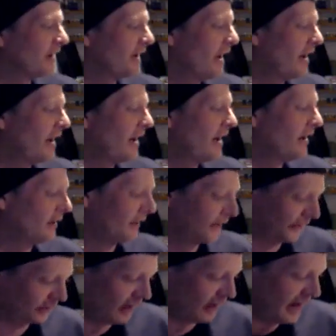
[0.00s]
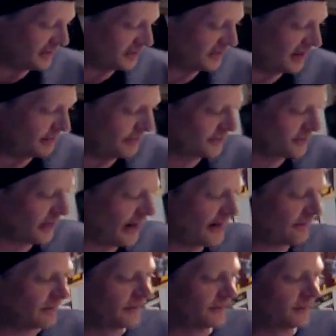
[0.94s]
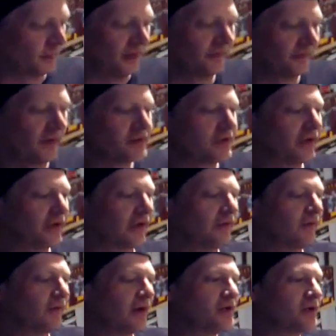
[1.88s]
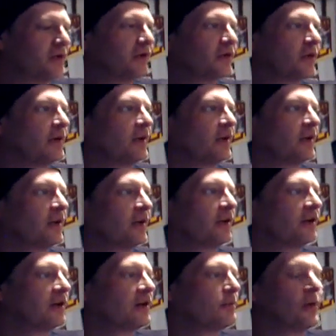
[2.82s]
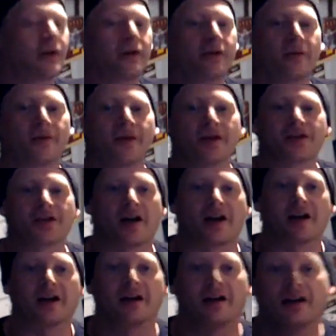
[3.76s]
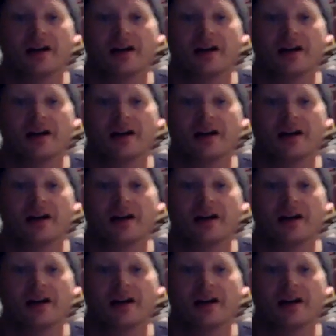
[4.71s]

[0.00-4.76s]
it got a little scratched up in traveling from convention to convention, so I needed to put a new finish on it.